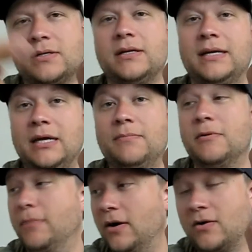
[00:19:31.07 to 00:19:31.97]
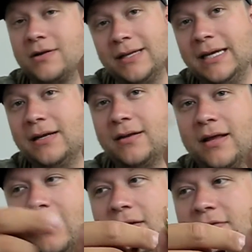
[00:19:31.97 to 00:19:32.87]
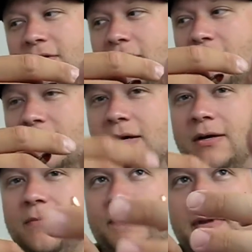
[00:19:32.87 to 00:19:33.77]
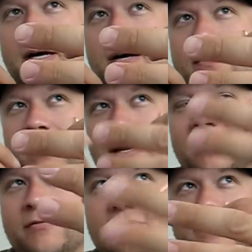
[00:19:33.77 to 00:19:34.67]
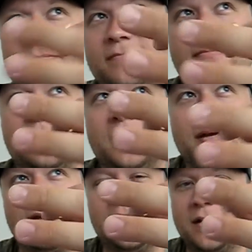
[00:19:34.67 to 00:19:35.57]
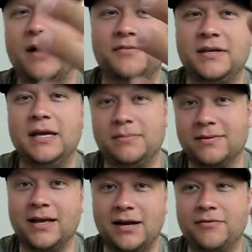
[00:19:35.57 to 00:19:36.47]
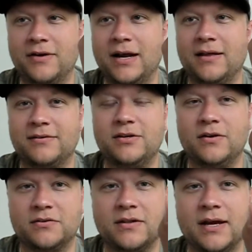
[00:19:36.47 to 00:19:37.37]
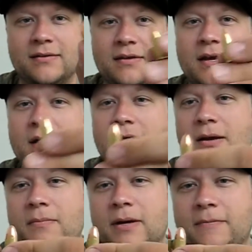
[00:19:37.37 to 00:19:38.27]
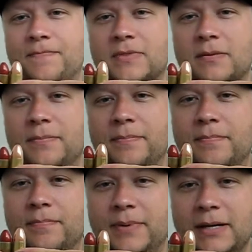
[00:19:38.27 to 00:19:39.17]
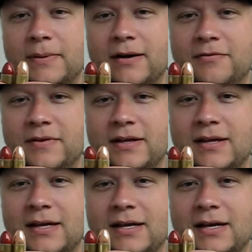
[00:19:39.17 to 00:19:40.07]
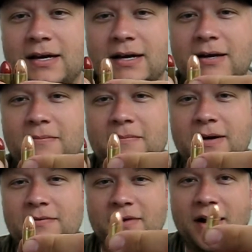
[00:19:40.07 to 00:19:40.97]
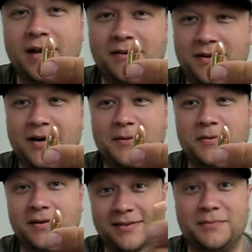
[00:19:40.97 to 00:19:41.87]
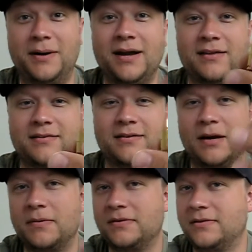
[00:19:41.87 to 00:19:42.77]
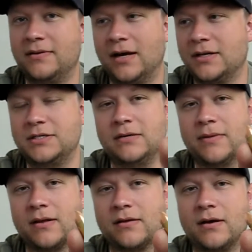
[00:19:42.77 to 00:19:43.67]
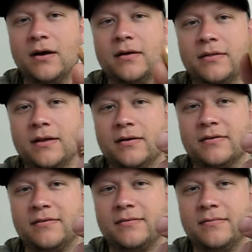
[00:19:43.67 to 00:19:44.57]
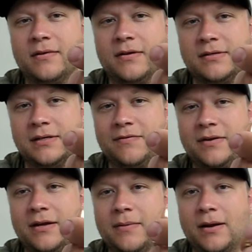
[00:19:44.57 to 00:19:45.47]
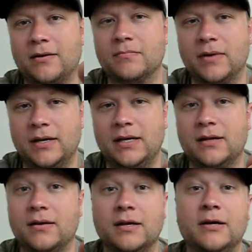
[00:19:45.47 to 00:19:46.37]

to keep the barrel clean, and also it obviously keeps lead off your hands too. It's nice. But the big benefit of not having copper is the price. Copper is not a cheap metal at all, and there's a significant amount of money and